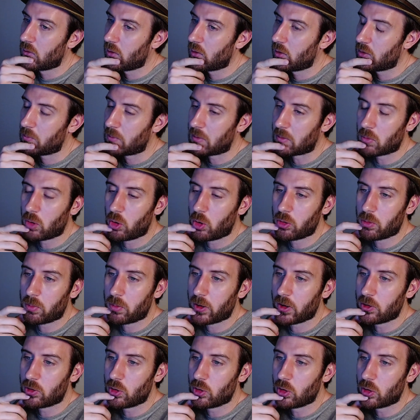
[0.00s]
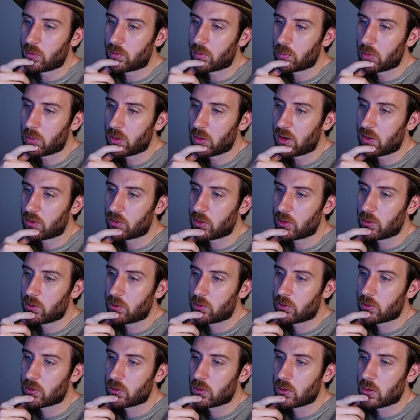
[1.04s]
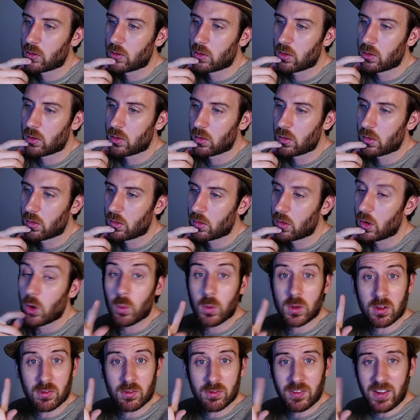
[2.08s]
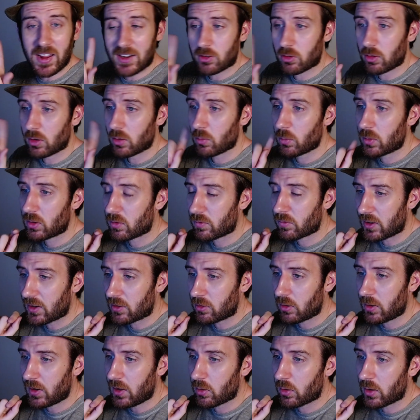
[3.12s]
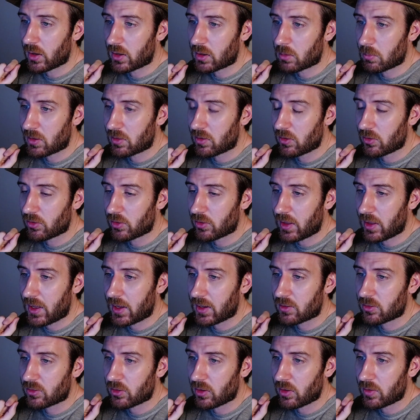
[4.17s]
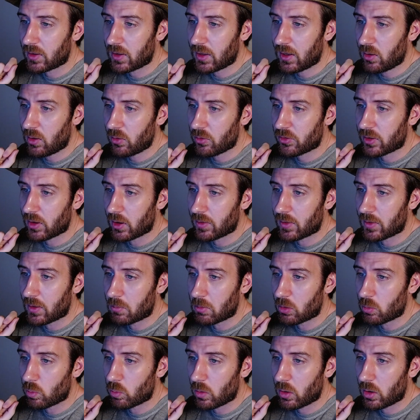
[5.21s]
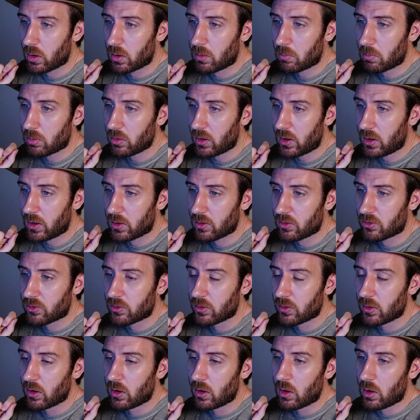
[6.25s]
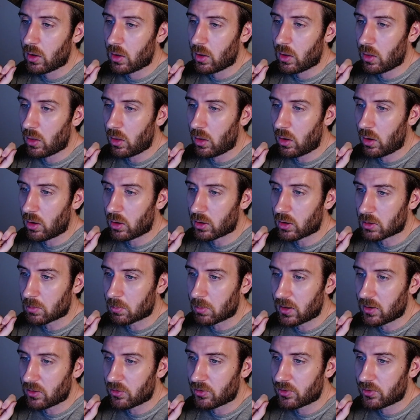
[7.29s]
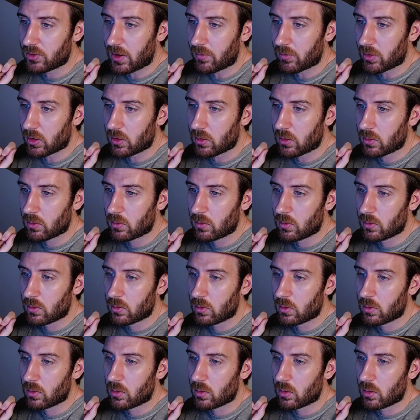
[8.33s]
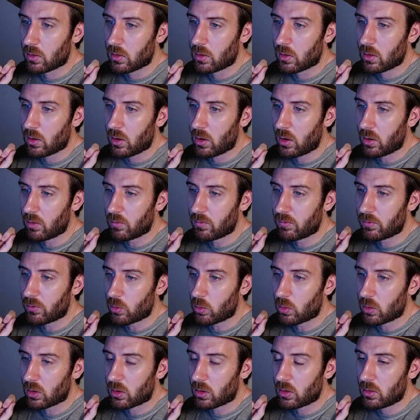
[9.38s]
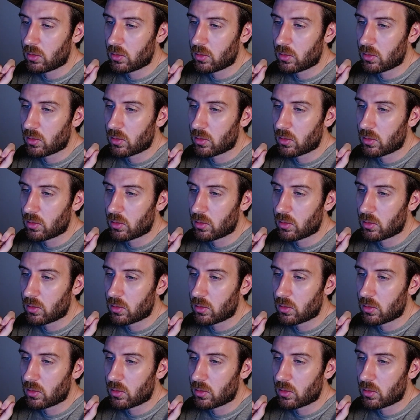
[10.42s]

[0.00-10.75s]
It's being multiplied 2 different places. We could factor it. We could factor it out. I could make this x on the outside. That'd be 1 plus log base 7 of 4